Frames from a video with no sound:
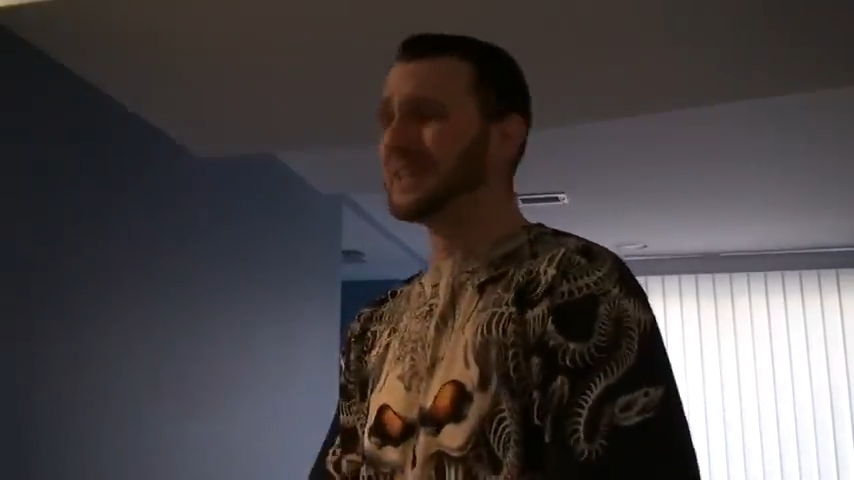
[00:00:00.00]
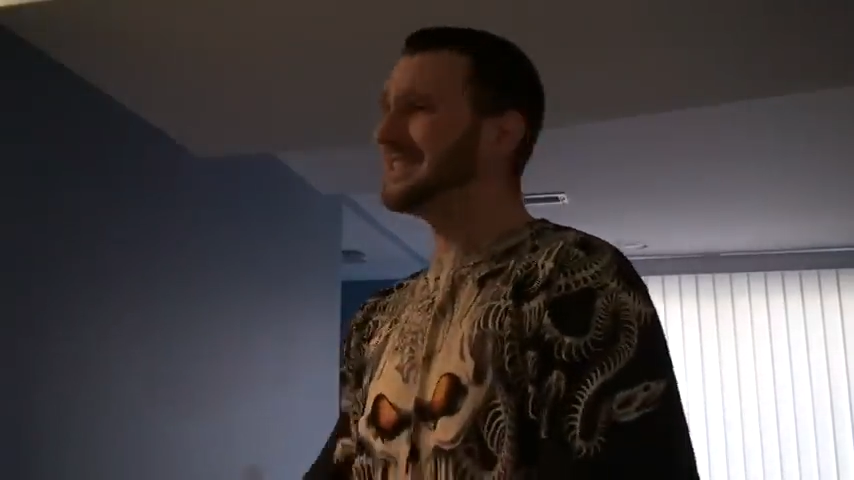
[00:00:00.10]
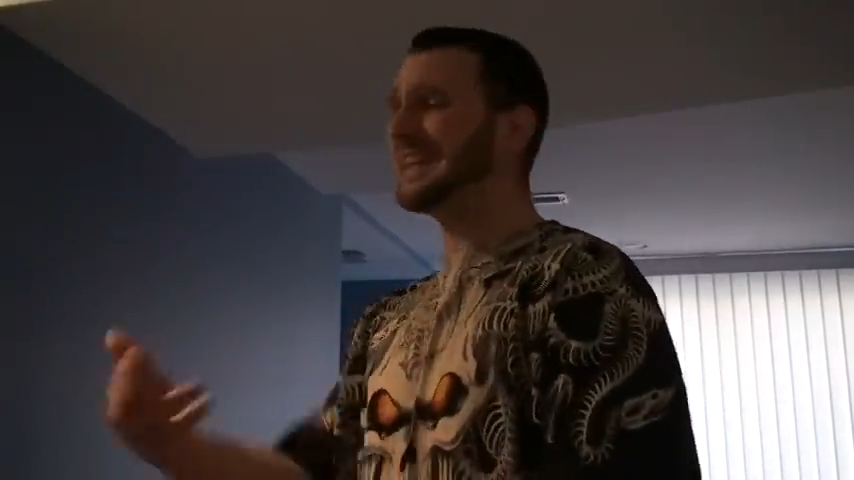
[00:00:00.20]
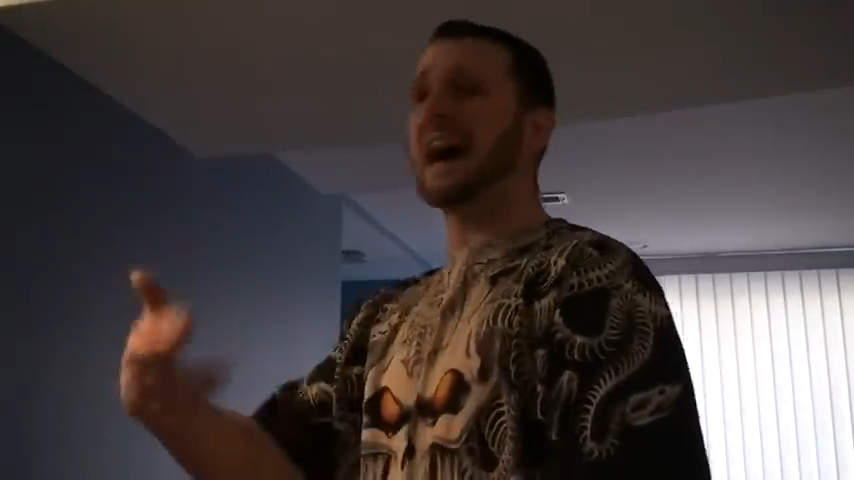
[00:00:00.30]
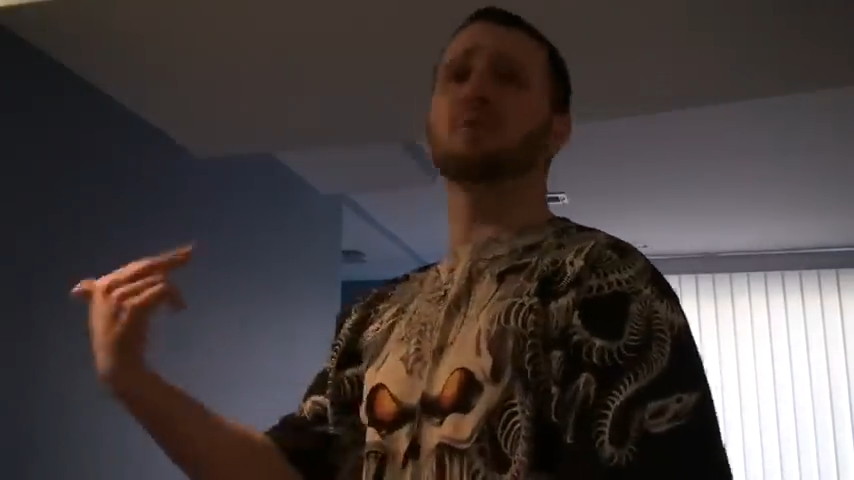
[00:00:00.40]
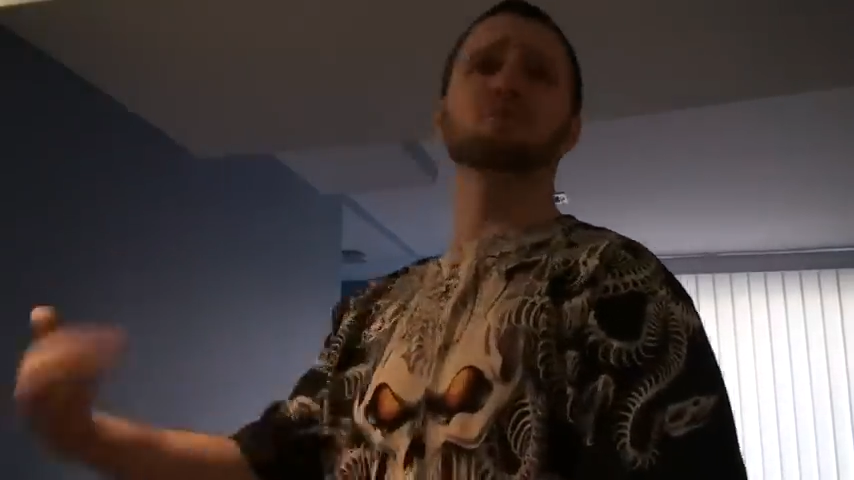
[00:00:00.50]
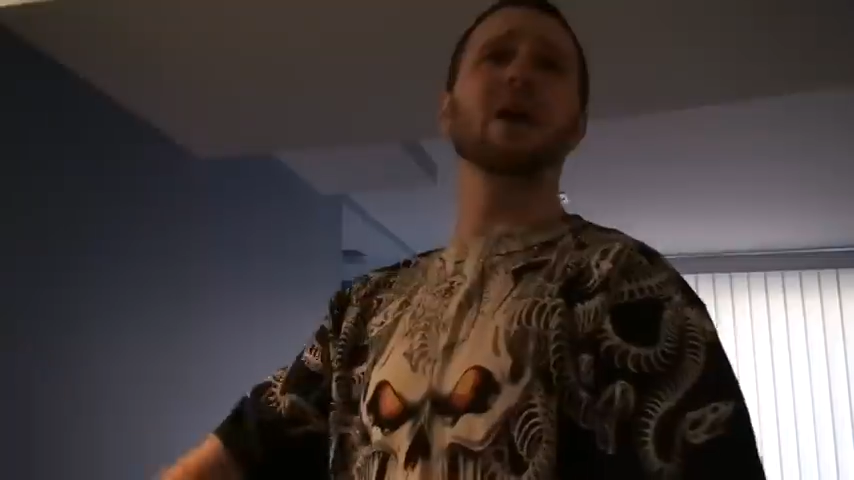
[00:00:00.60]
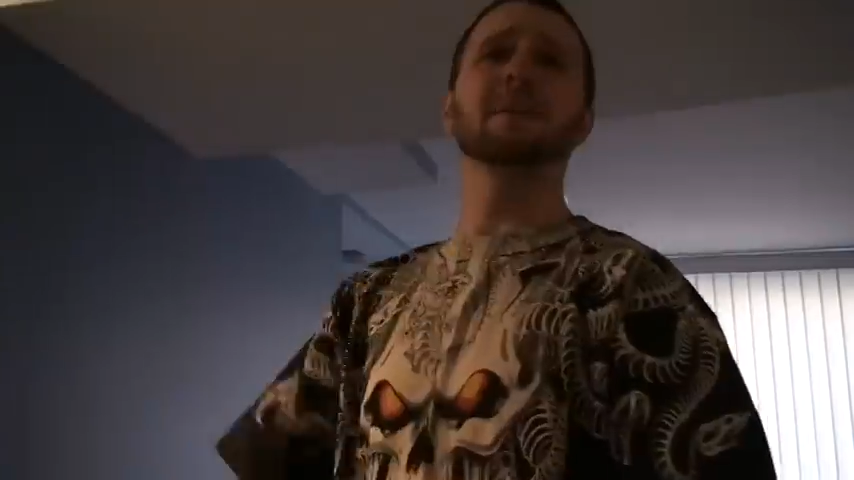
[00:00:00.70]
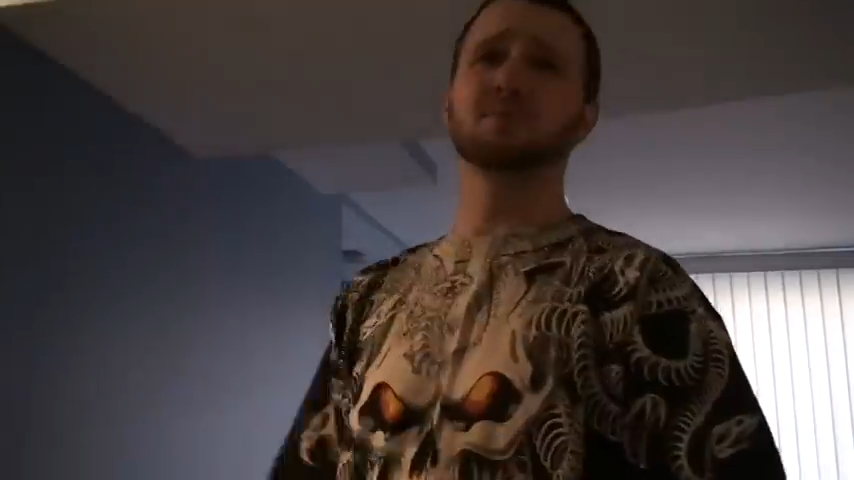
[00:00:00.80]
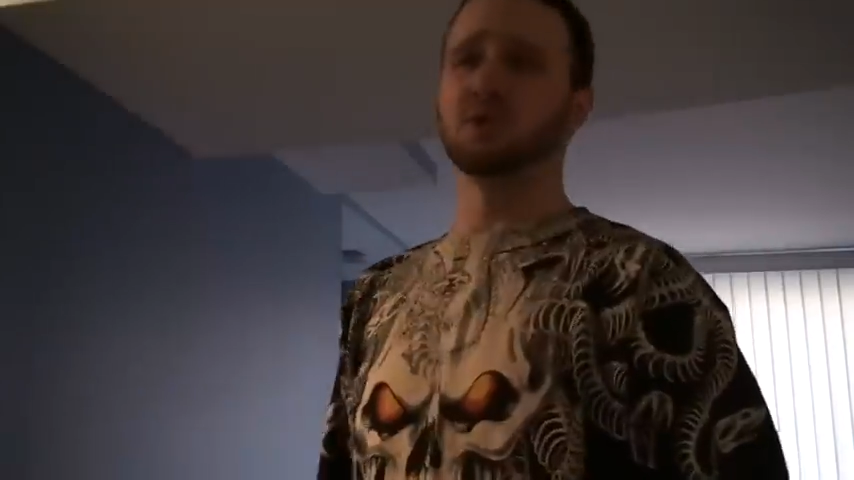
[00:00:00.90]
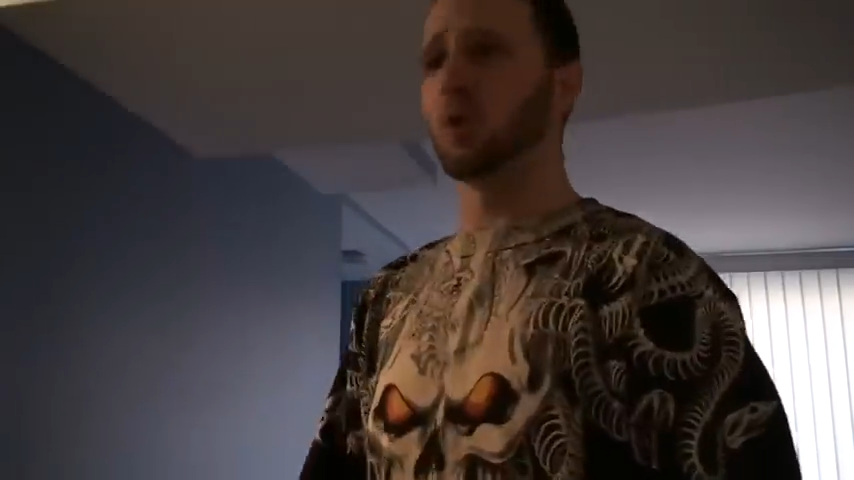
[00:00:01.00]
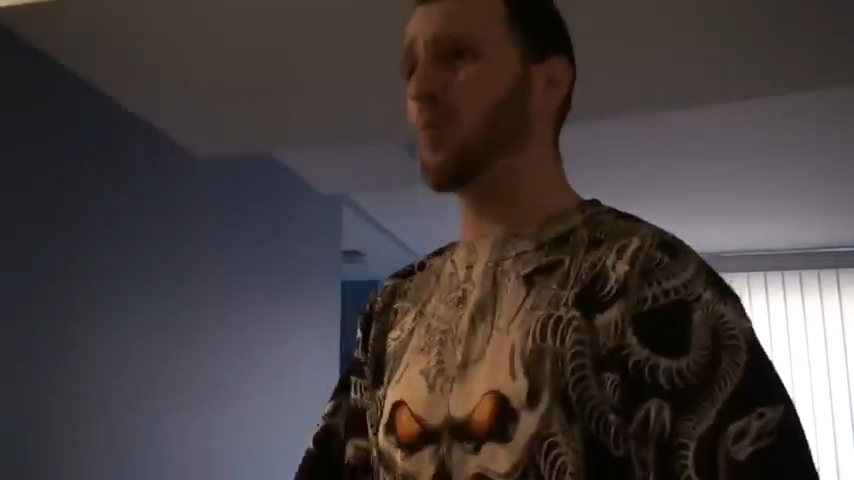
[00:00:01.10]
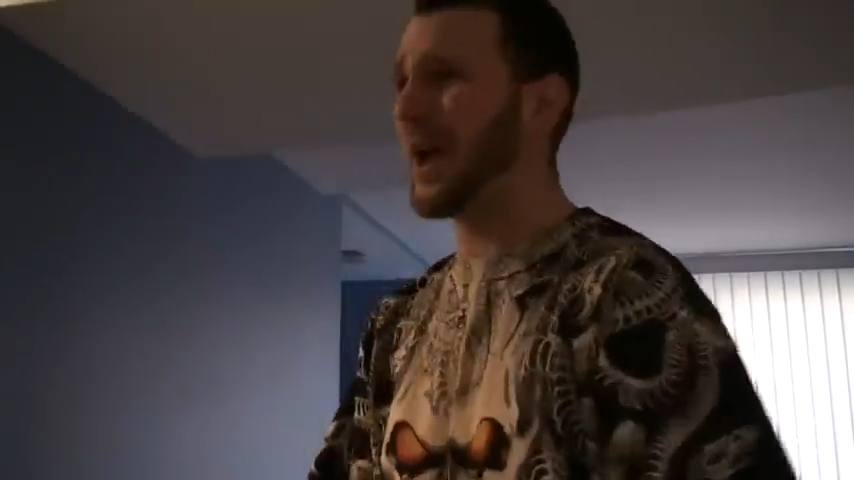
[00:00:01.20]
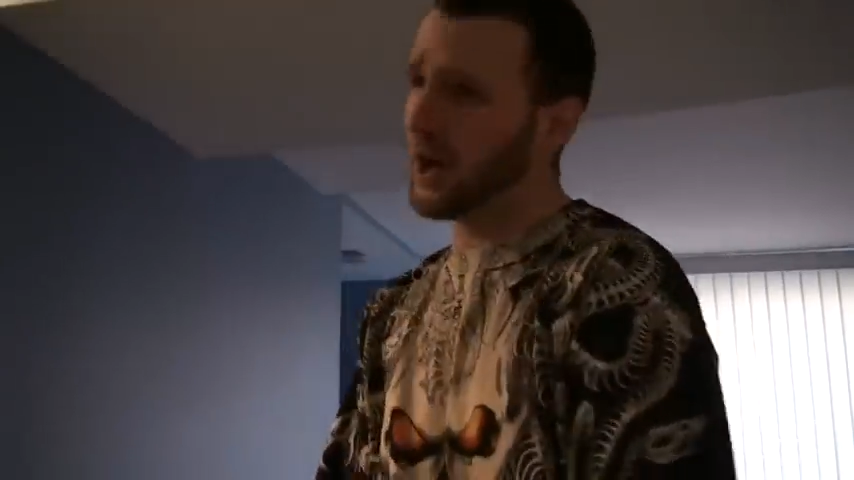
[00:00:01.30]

She got raped on the way